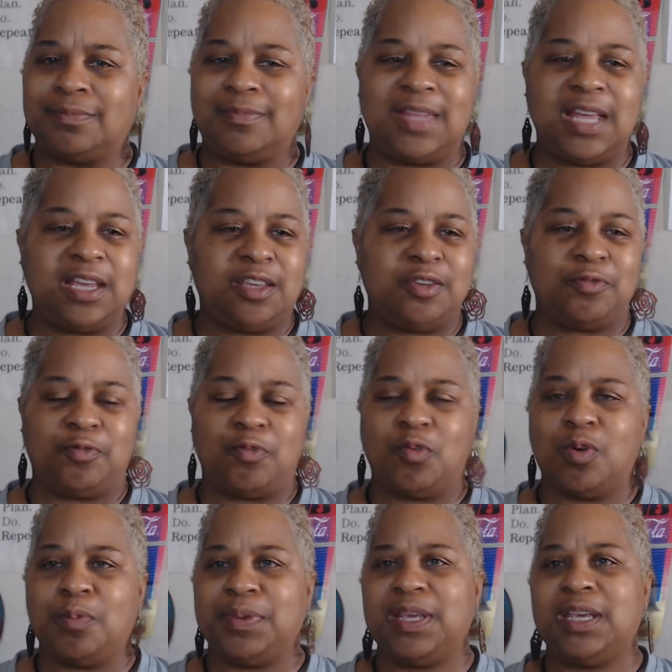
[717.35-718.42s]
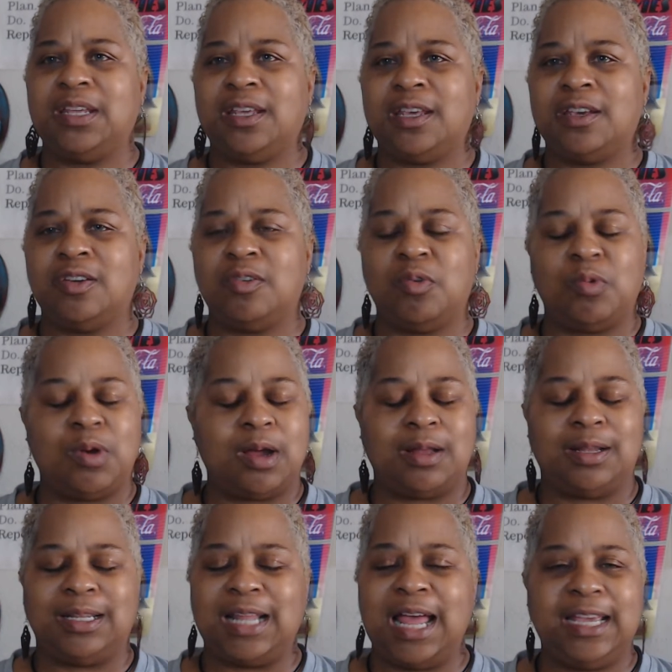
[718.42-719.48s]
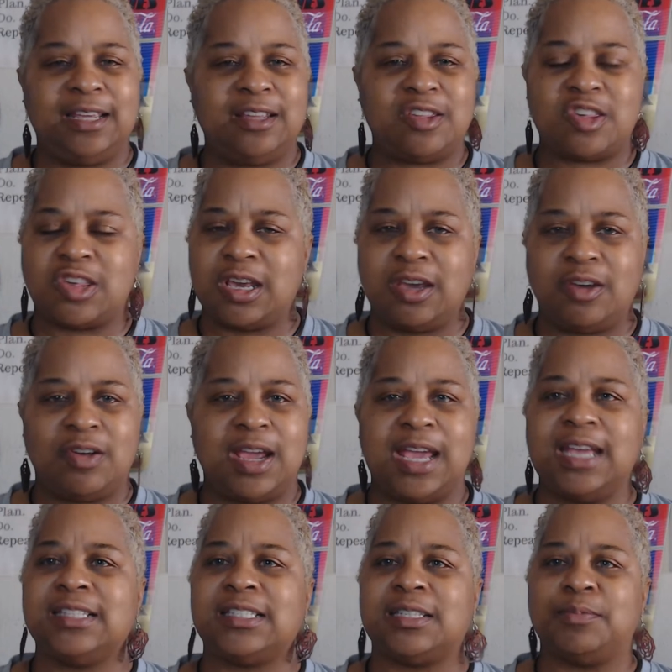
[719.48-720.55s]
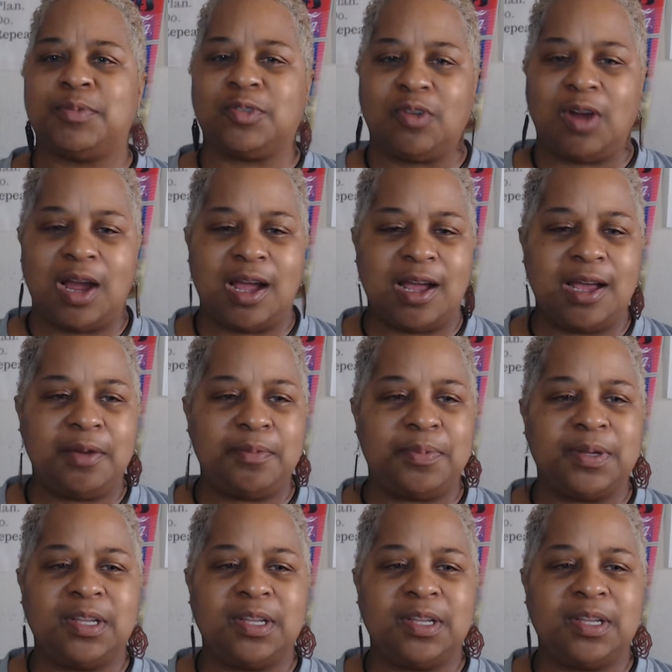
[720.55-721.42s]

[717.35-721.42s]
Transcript: Thank you for being here. Like, share, and subscribe.